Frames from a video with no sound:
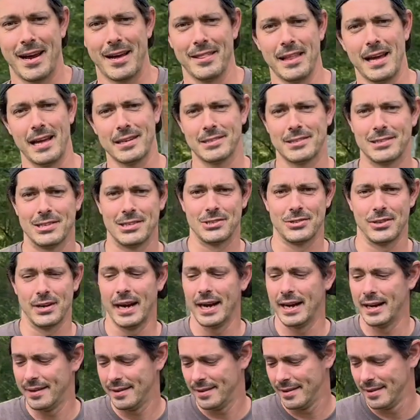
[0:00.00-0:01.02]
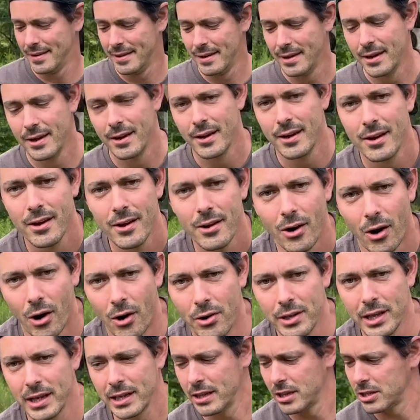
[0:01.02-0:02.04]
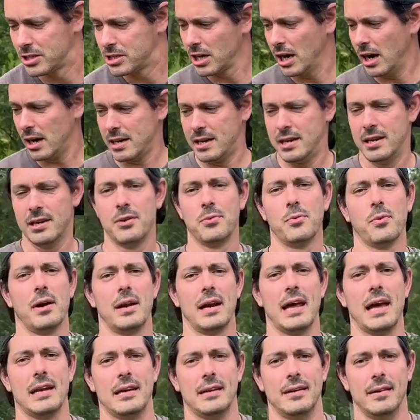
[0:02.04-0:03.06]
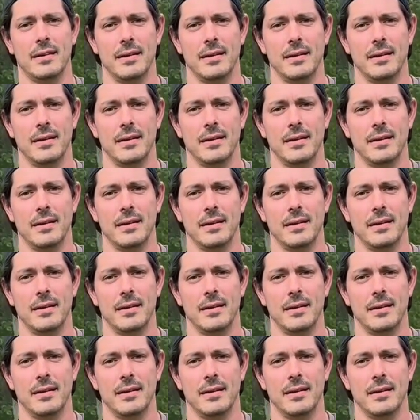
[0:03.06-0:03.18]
lots to train. Holding the chuck, one end.